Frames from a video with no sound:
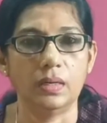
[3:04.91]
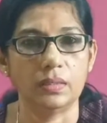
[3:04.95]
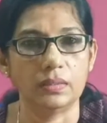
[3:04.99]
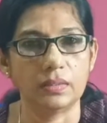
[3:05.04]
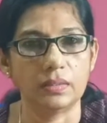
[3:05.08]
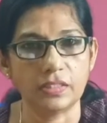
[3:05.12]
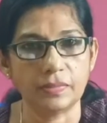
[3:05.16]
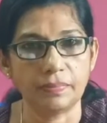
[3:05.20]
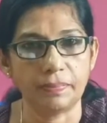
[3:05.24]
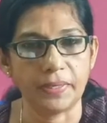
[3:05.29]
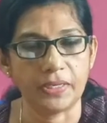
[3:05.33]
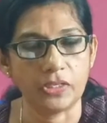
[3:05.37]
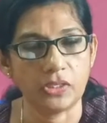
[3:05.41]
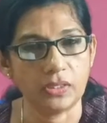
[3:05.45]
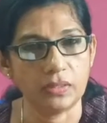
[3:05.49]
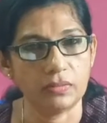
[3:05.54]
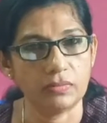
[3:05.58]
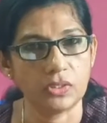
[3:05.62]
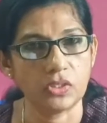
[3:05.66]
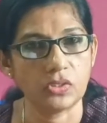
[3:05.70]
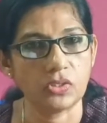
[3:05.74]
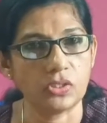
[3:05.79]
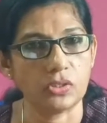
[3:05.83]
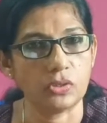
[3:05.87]
this
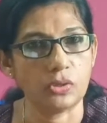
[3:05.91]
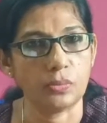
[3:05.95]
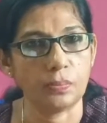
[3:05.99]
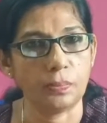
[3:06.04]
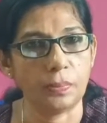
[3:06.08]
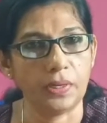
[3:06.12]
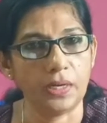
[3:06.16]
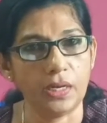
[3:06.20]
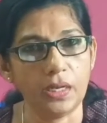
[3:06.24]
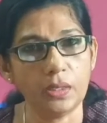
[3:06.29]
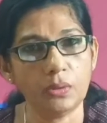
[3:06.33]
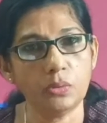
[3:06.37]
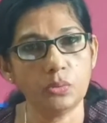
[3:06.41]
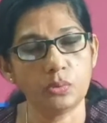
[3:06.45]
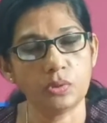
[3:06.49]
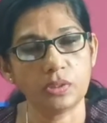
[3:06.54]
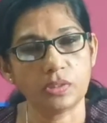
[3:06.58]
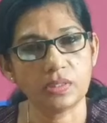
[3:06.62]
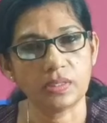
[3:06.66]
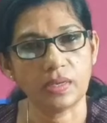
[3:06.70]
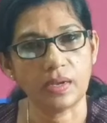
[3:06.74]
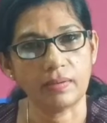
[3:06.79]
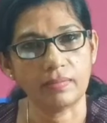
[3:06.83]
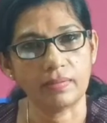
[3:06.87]
patient with COPD who
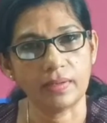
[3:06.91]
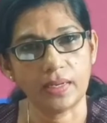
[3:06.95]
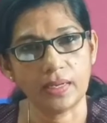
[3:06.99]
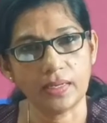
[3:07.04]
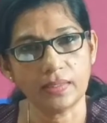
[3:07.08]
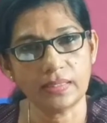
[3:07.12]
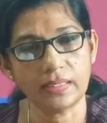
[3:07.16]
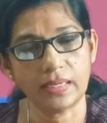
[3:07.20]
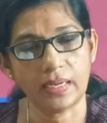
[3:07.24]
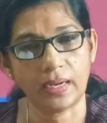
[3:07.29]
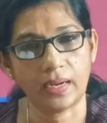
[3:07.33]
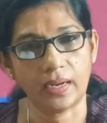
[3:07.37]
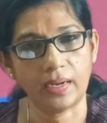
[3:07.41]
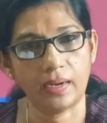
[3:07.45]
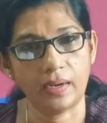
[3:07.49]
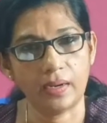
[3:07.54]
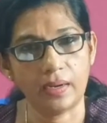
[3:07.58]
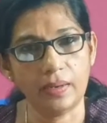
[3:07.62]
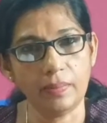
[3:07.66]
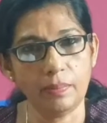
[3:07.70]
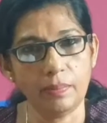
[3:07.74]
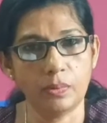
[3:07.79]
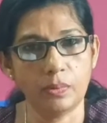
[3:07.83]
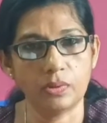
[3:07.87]
is having a
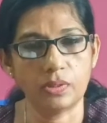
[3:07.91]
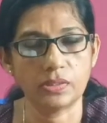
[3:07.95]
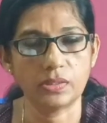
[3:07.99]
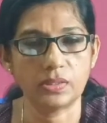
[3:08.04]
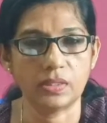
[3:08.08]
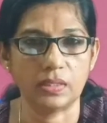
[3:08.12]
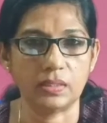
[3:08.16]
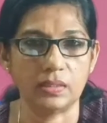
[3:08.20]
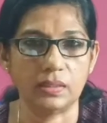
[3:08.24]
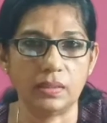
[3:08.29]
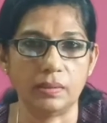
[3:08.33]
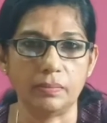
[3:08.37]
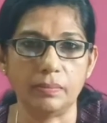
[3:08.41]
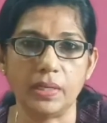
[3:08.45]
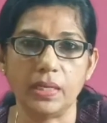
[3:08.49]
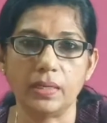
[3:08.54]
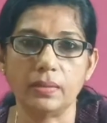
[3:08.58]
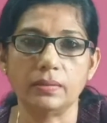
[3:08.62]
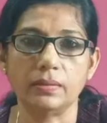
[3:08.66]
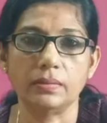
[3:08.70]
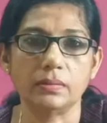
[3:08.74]
secondary polycythemia?